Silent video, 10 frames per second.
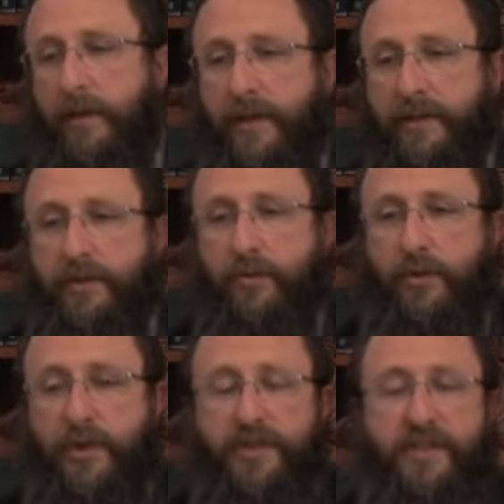let us do
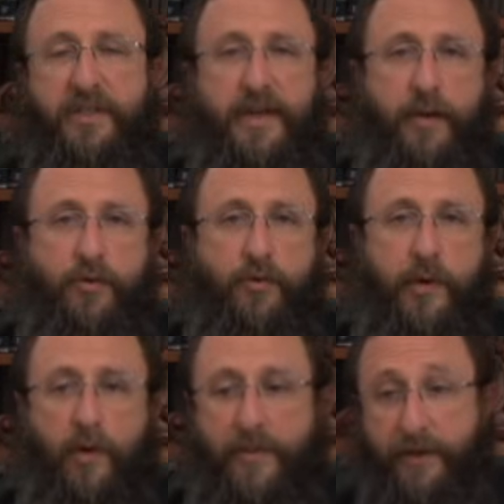justice now to
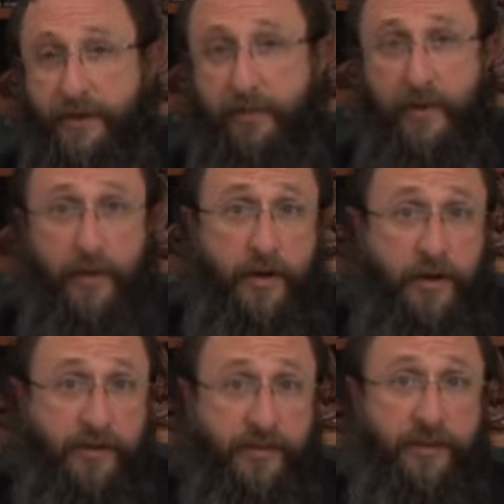our master
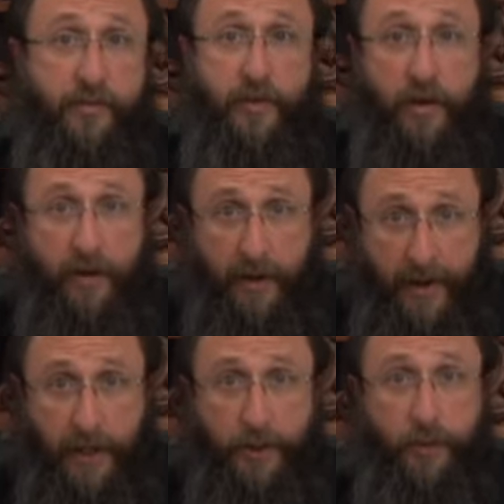Maimonides, since we are
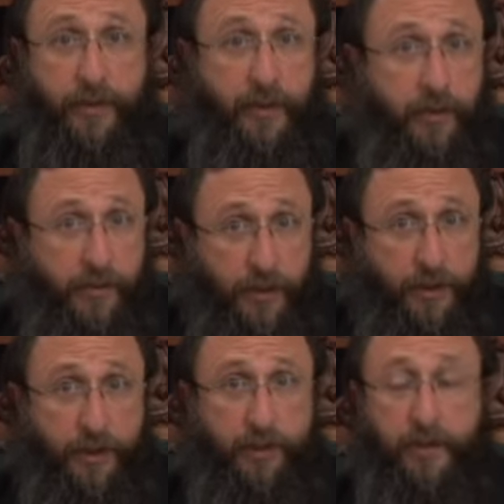actually
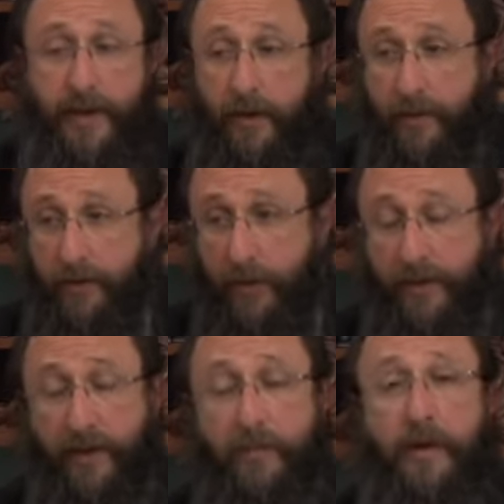teaching now and
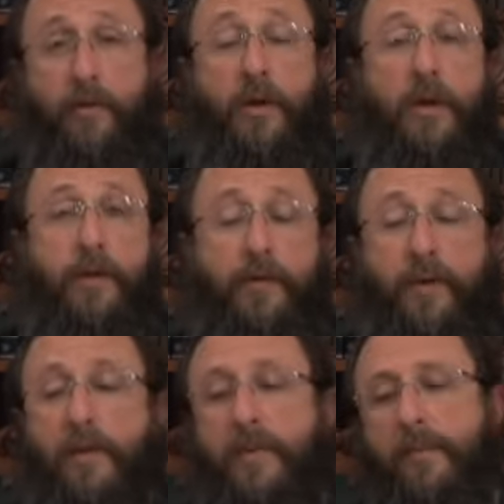talking about the
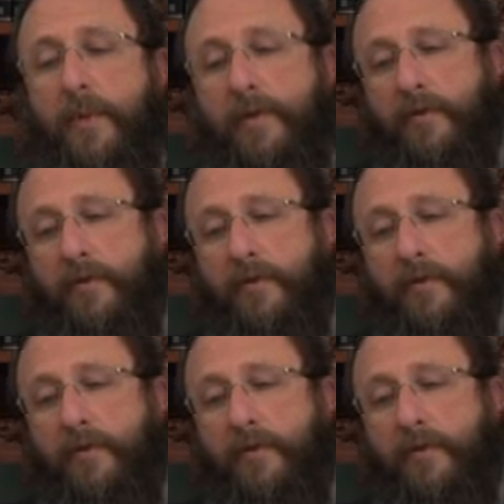Rambam.